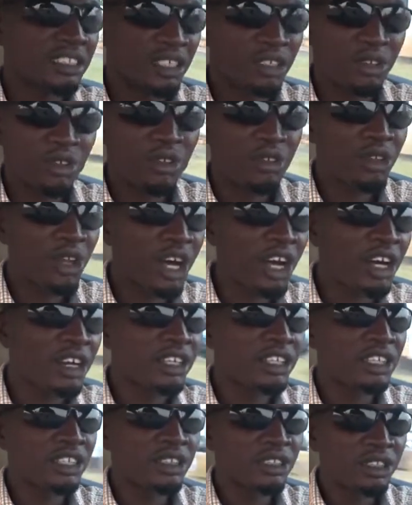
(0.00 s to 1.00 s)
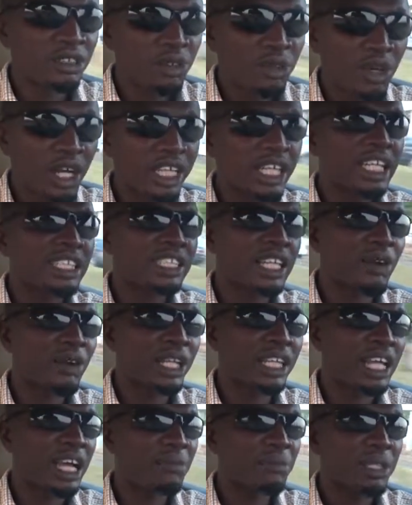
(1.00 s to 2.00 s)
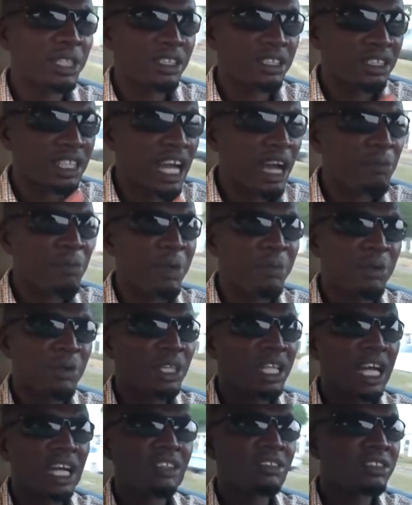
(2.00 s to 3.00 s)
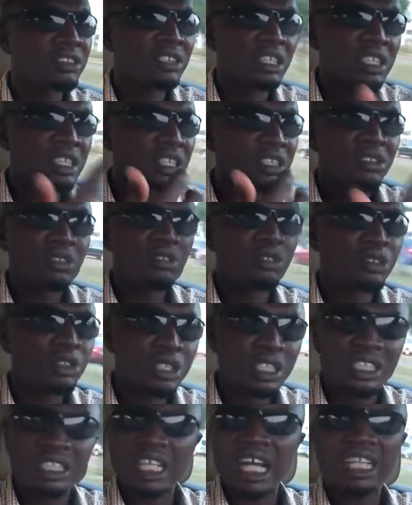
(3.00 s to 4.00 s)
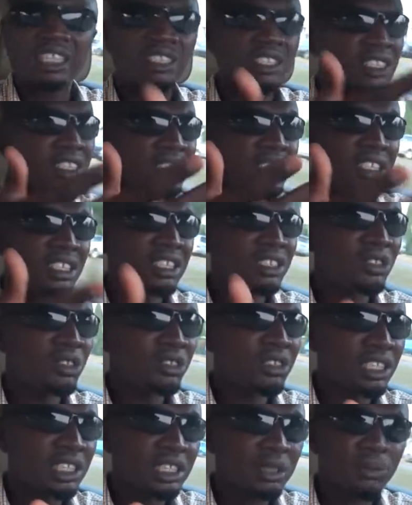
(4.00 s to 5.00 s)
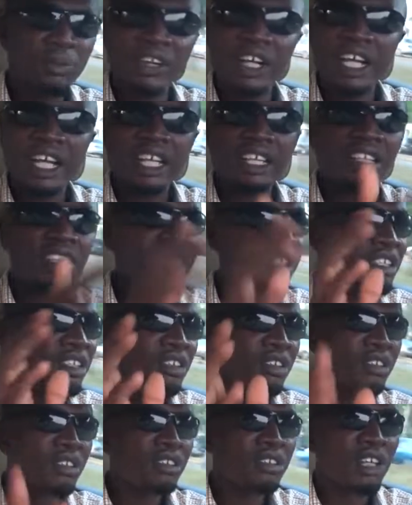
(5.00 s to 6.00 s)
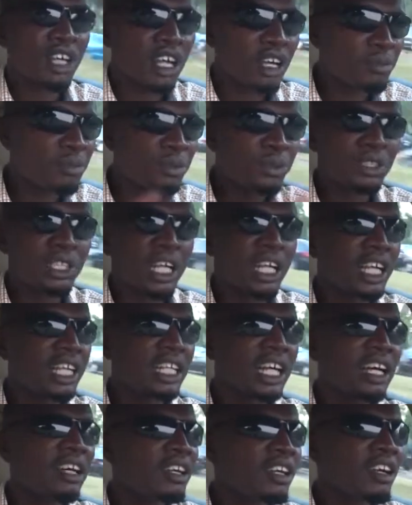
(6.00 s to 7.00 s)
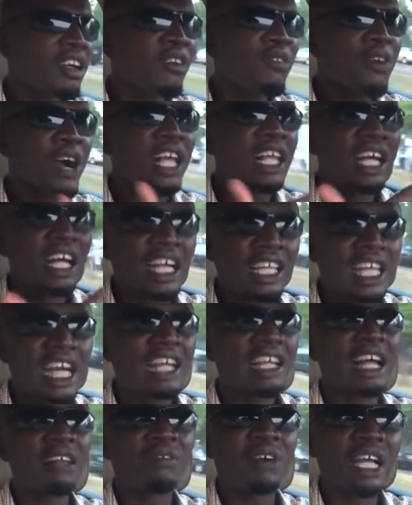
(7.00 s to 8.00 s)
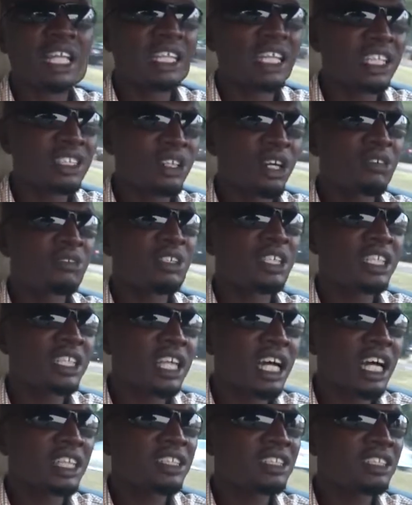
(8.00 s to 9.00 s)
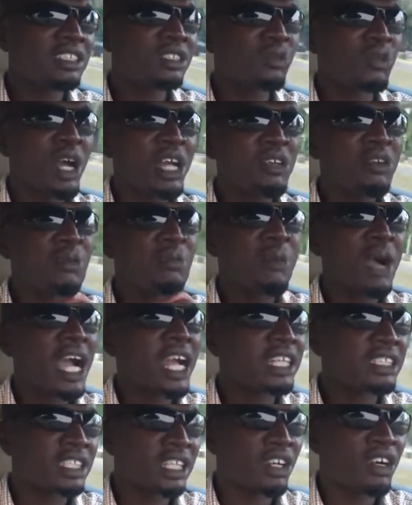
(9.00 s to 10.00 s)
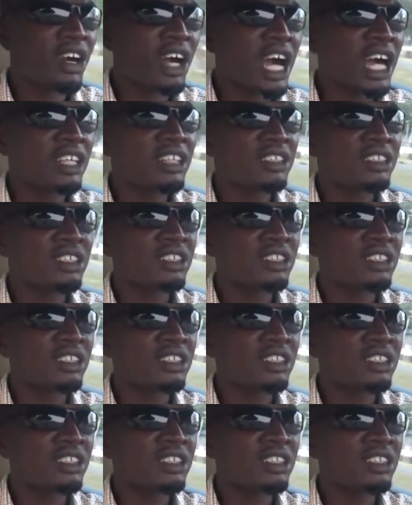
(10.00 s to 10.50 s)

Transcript: He will know, he will understand what I mean. There are people that detaches the spring, put another. In fact, another advantage of doing that is when you buy a second-hand